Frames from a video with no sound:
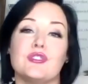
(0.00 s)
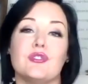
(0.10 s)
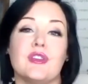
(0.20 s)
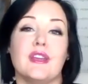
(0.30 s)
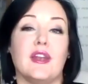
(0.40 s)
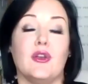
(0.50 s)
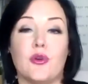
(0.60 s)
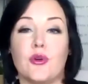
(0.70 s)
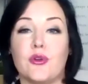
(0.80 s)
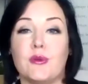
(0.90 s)
just looking at
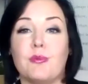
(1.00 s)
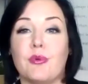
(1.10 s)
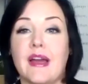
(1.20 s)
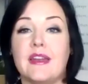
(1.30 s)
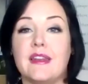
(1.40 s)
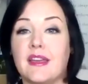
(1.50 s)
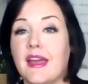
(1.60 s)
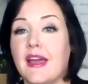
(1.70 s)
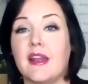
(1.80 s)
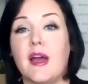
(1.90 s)
neurohuman branding
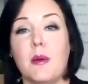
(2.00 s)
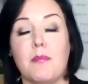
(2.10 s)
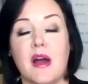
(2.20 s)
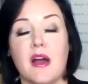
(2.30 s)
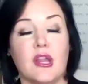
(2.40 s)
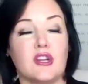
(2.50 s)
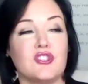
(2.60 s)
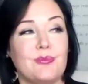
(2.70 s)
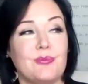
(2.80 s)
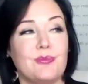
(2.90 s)
and modern
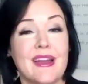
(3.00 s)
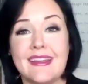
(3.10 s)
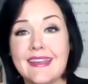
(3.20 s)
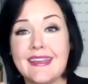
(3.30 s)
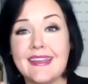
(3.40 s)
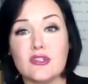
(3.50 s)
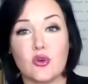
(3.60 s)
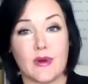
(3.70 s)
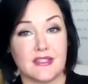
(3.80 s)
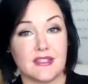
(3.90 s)
luxury branding,
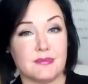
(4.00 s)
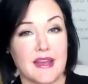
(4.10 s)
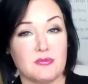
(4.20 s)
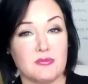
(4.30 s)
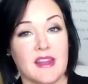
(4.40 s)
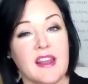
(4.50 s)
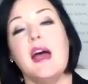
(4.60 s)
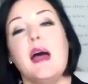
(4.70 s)
is crisis management.